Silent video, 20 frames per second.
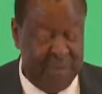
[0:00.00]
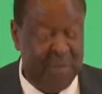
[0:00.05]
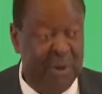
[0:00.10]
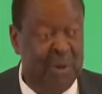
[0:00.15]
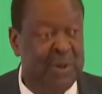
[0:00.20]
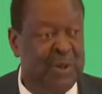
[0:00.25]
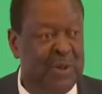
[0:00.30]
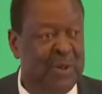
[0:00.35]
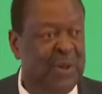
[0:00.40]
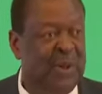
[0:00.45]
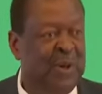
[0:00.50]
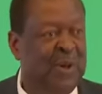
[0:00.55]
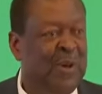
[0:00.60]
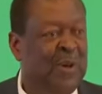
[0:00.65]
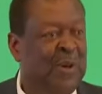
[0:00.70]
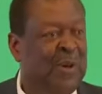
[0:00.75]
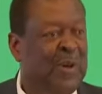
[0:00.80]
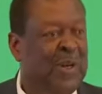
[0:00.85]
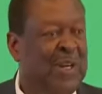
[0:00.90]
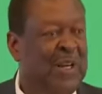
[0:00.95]
and more
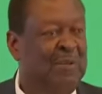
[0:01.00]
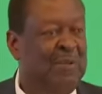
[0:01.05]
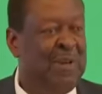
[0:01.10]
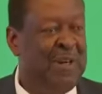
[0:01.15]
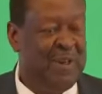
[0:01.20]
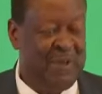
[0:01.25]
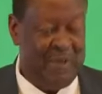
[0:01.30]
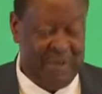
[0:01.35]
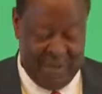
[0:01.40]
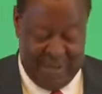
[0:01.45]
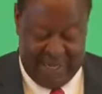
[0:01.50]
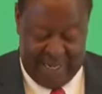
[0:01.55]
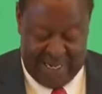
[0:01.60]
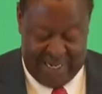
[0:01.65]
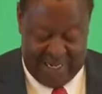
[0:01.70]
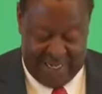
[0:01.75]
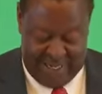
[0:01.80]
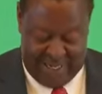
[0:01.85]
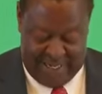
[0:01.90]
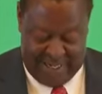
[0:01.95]
so, let me
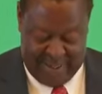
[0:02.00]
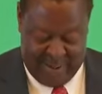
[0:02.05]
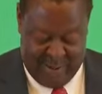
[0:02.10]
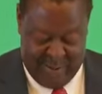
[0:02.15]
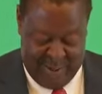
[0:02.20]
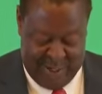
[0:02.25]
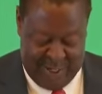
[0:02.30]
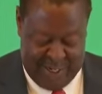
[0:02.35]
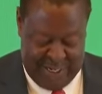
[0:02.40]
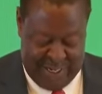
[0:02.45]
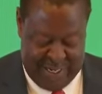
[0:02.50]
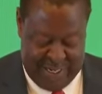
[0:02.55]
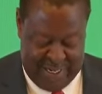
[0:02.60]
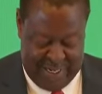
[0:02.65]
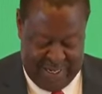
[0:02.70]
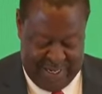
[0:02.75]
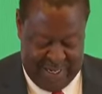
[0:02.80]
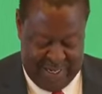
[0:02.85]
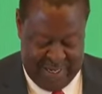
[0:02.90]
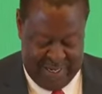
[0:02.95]
recognize
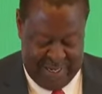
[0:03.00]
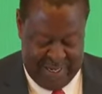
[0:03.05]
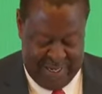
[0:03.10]
Commissioner